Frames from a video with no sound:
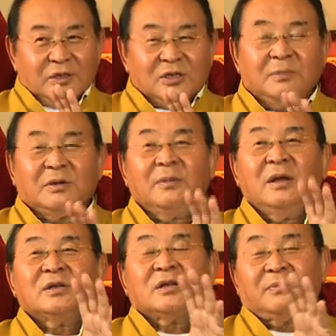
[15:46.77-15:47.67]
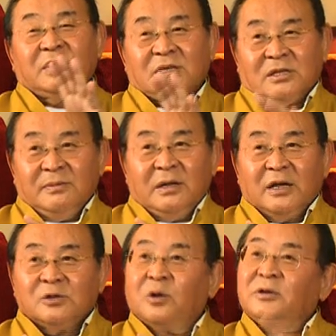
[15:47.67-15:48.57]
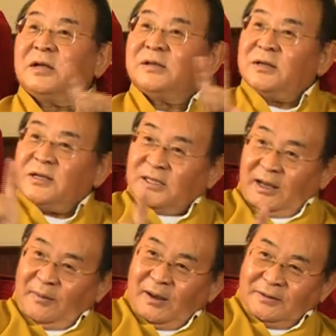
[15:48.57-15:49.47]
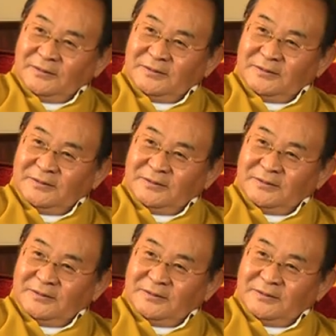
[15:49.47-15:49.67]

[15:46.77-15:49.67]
Sometimes something similar is not necessarily the same. Huh?